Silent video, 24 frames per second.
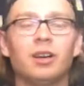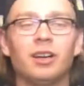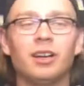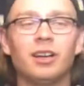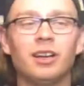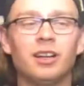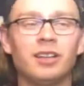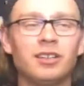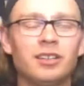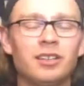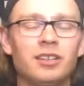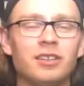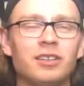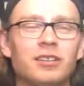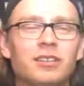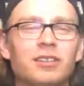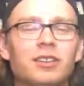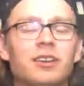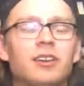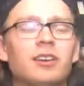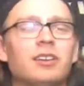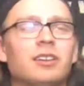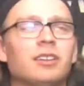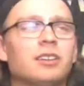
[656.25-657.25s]
red-haired,
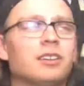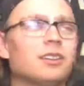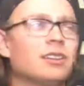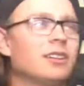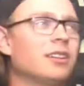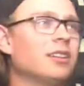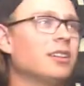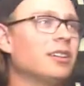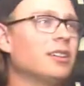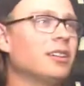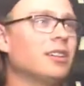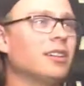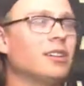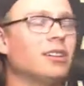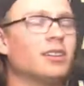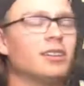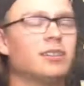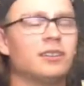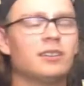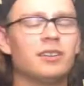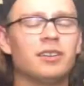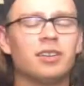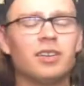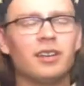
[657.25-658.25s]
curly-horned demons.
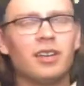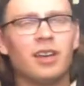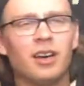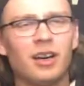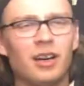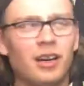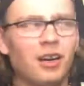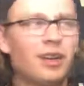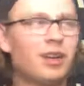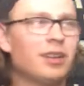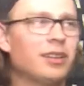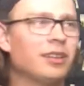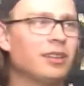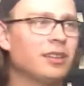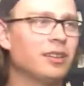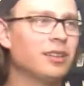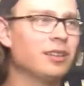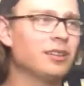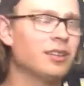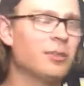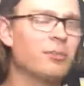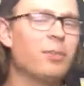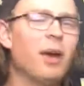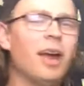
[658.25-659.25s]

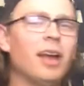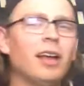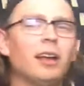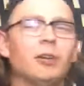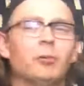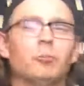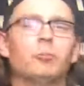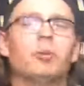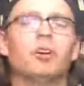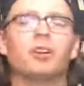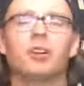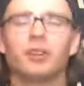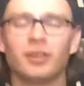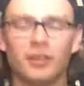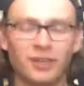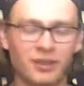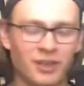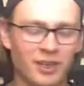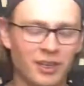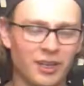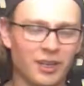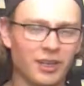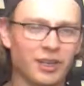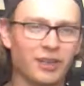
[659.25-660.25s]
The pale one and
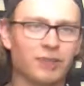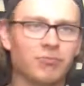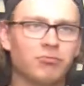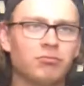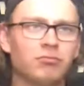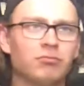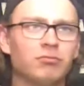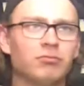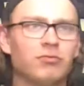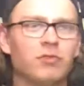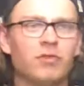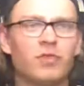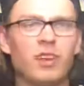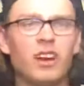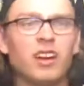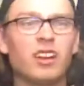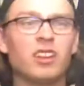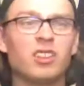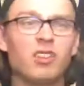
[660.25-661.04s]
the very